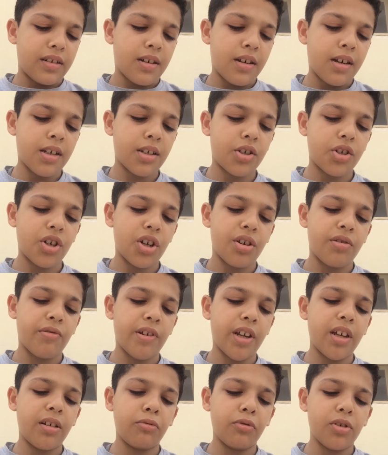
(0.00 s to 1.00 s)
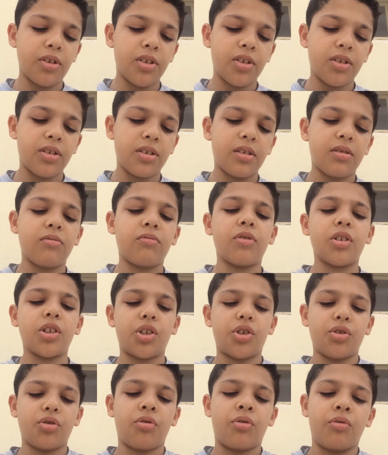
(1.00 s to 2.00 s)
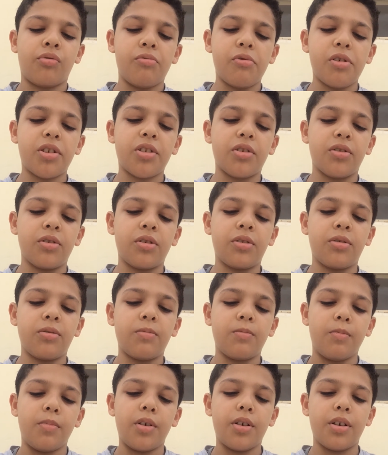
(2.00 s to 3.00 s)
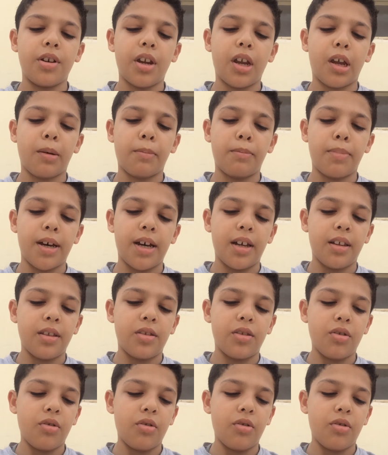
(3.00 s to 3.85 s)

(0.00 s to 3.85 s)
catch a real witch or wizard burning bad,